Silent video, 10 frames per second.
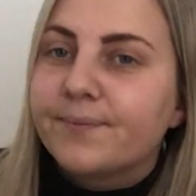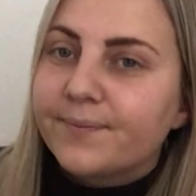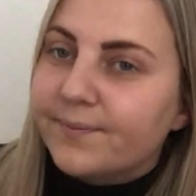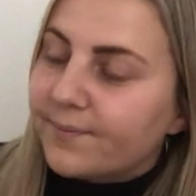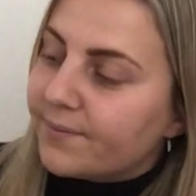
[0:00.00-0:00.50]

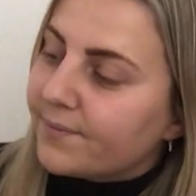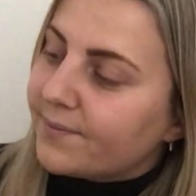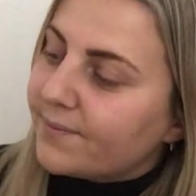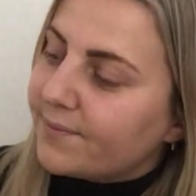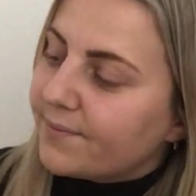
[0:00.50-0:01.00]

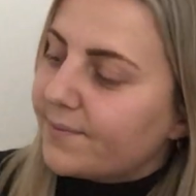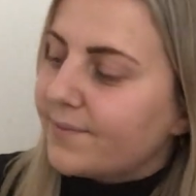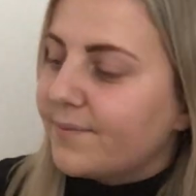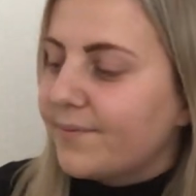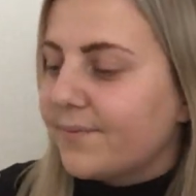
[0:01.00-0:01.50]

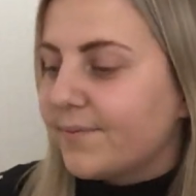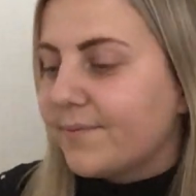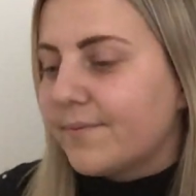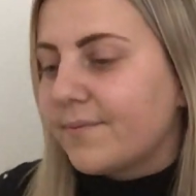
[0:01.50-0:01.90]
Nobody speaks.